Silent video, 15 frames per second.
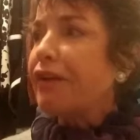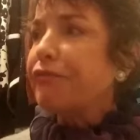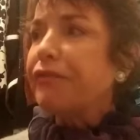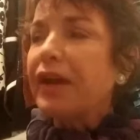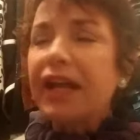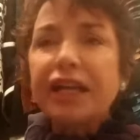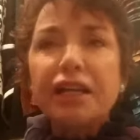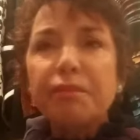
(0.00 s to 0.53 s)
Now,
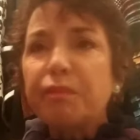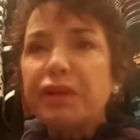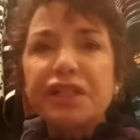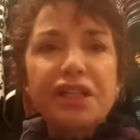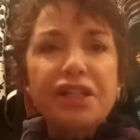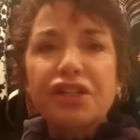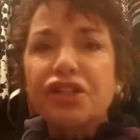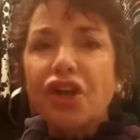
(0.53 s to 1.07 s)
for any
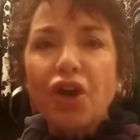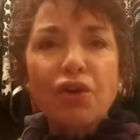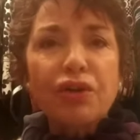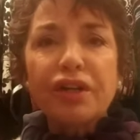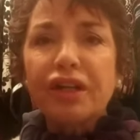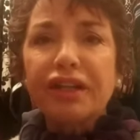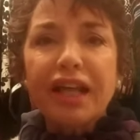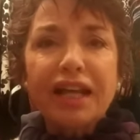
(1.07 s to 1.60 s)
business
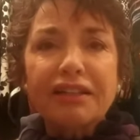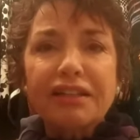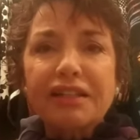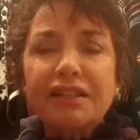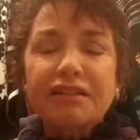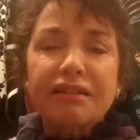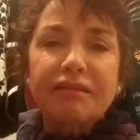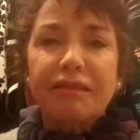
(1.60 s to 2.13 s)
owner,
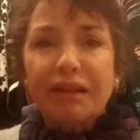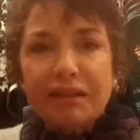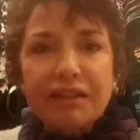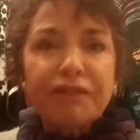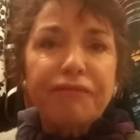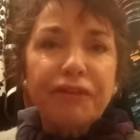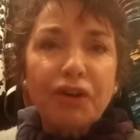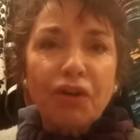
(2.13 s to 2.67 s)
that's
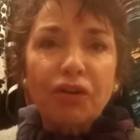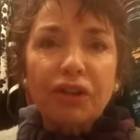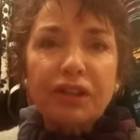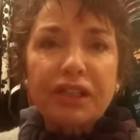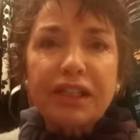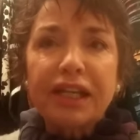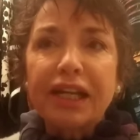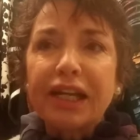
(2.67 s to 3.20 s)

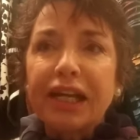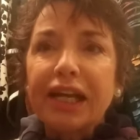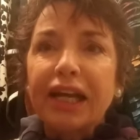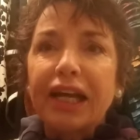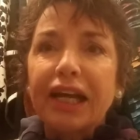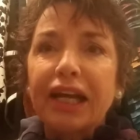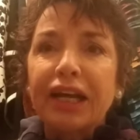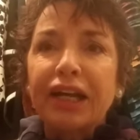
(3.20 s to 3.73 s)
difficult.
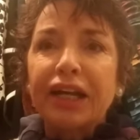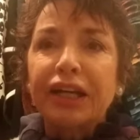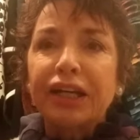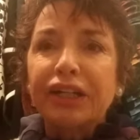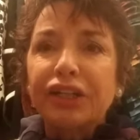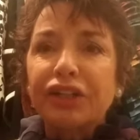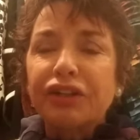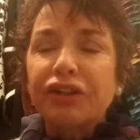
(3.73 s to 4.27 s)

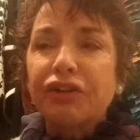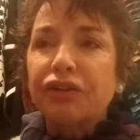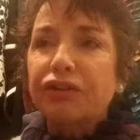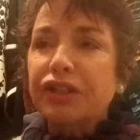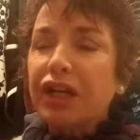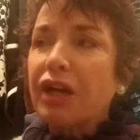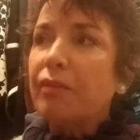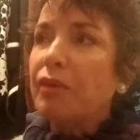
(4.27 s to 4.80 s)
Uh, you know,
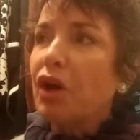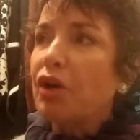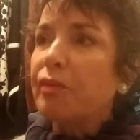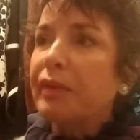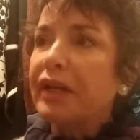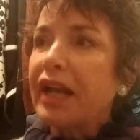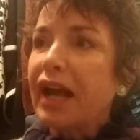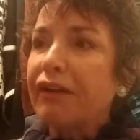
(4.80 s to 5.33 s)
to come
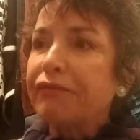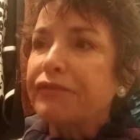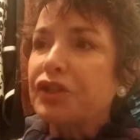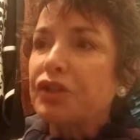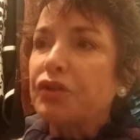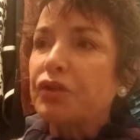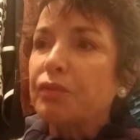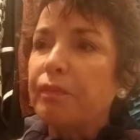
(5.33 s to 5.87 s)
home and have
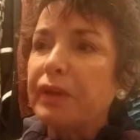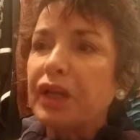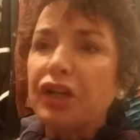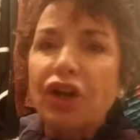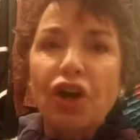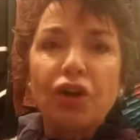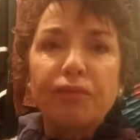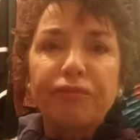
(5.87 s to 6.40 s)
to be
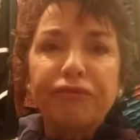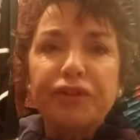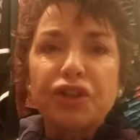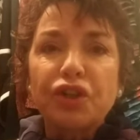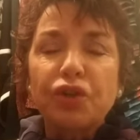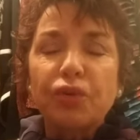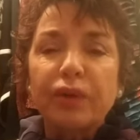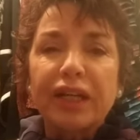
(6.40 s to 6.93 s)
at home for
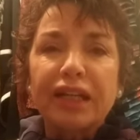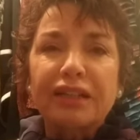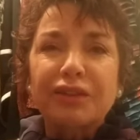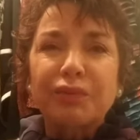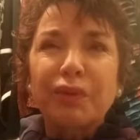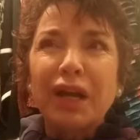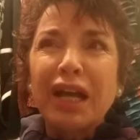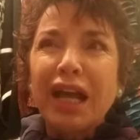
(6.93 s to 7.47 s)
two
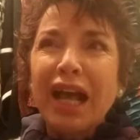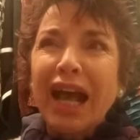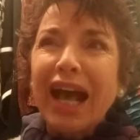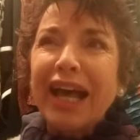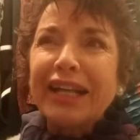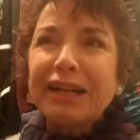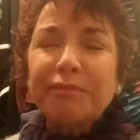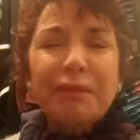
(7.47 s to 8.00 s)
weeks.
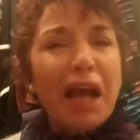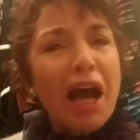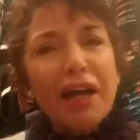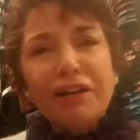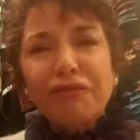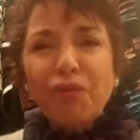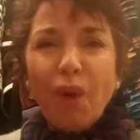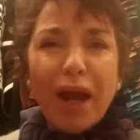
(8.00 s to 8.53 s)
And I'm
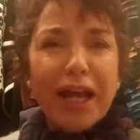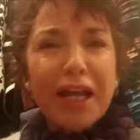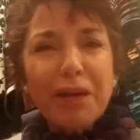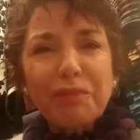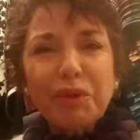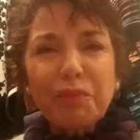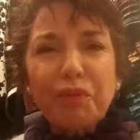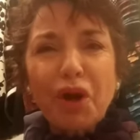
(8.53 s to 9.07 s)
kind of weighing
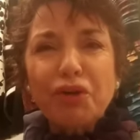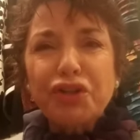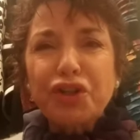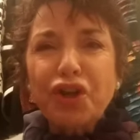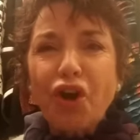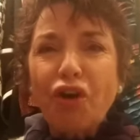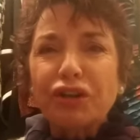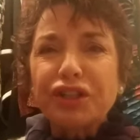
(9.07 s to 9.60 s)
up the pros
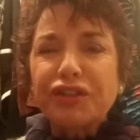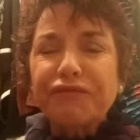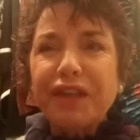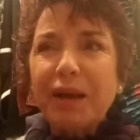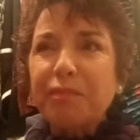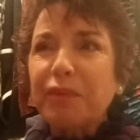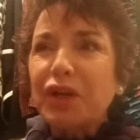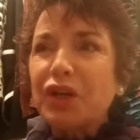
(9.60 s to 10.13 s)
and cons of
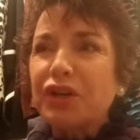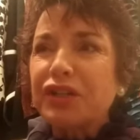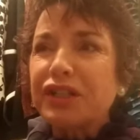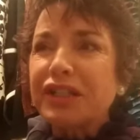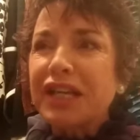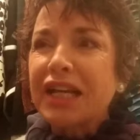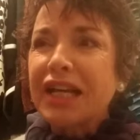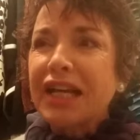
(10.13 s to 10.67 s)
that
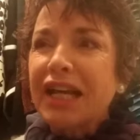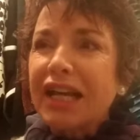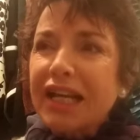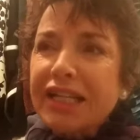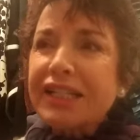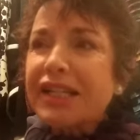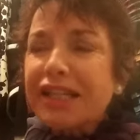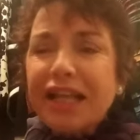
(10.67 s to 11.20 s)
because
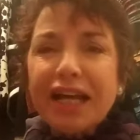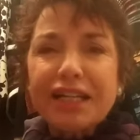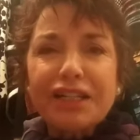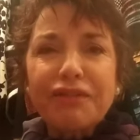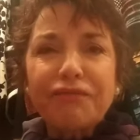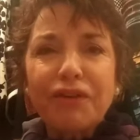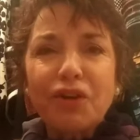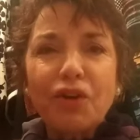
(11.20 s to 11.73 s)
is it that
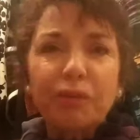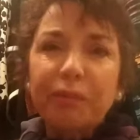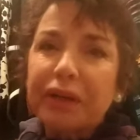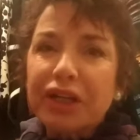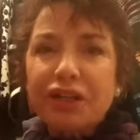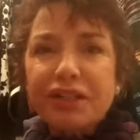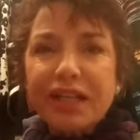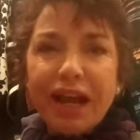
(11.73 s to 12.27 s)
difficult?
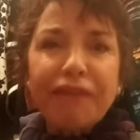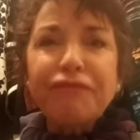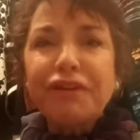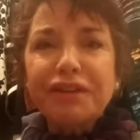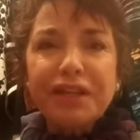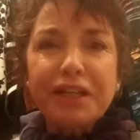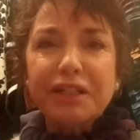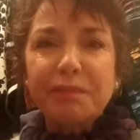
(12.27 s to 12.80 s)
Because
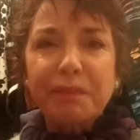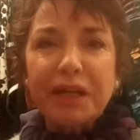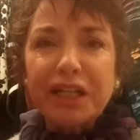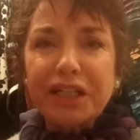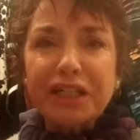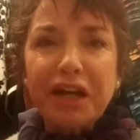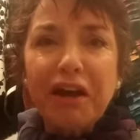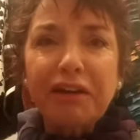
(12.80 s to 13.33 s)
everything's
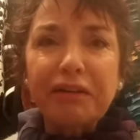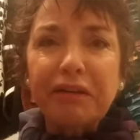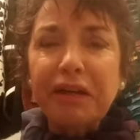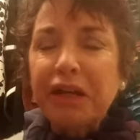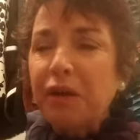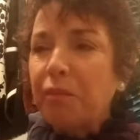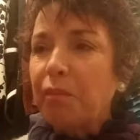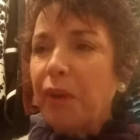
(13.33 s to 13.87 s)
being
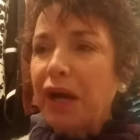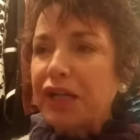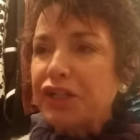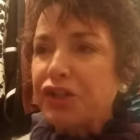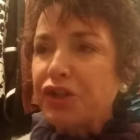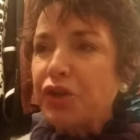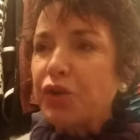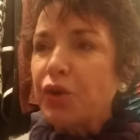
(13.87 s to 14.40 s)
done
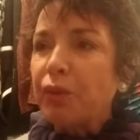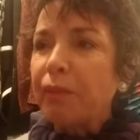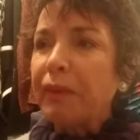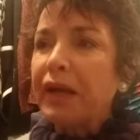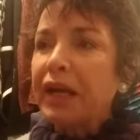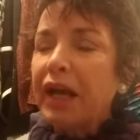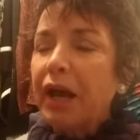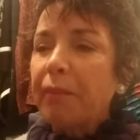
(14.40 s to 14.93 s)
by
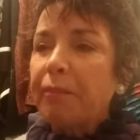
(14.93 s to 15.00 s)
Zoom,